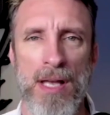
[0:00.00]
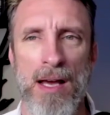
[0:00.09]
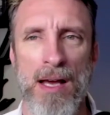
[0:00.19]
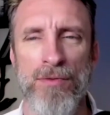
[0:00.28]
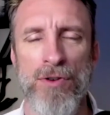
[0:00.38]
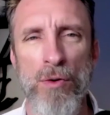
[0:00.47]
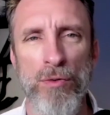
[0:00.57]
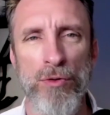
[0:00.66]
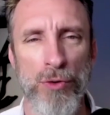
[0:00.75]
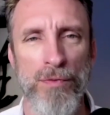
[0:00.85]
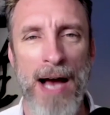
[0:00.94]
of no
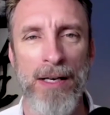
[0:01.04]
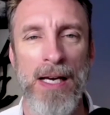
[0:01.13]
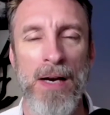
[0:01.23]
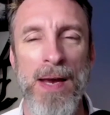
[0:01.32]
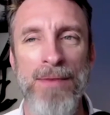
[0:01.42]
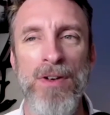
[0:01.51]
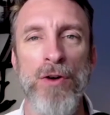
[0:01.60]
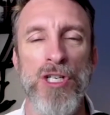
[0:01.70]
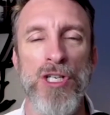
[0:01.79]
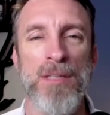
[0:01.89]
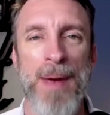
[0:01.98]
true value. Even though
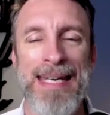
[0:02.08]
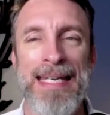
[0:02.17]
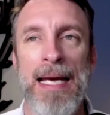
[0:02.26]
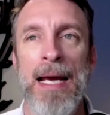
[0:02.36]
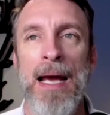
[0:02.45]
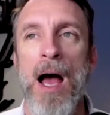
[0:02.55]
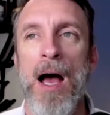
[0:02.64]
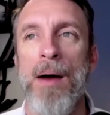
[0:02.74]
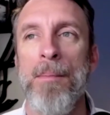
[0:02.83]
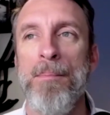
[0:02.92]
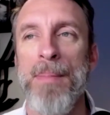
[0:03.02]
she spent
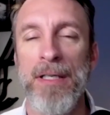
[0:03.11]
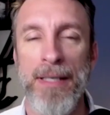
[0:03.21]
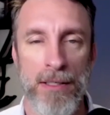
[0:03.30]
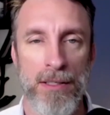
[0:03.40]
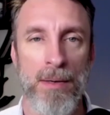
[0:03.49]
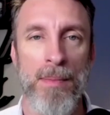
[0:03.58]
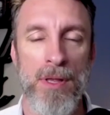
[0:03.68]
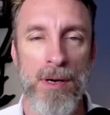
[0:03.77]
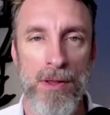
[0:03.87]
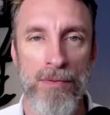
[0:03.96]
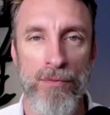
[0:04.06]
millions, the, the,
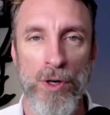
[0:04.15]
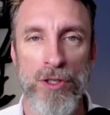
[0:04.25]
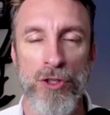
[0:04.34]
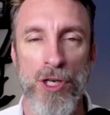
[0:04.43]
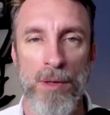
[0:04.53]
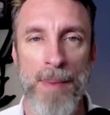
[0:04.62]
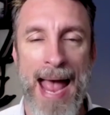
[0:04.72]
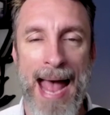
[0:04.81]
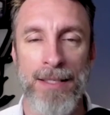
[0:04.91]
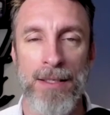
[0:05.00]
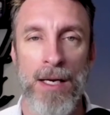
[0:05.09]
the fortune she
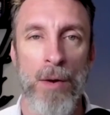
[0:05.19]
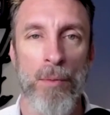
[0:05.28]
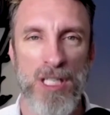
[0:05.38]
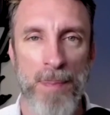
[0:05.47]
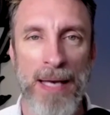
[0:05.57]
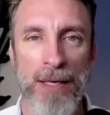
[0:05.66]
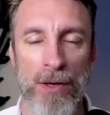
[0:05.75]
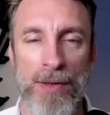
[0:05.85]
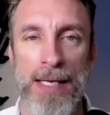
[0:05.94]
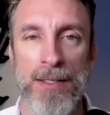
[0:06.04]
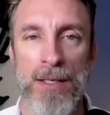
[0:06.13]
amassed was spent on
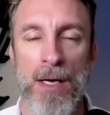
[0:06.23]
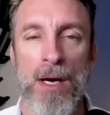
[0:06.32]
this.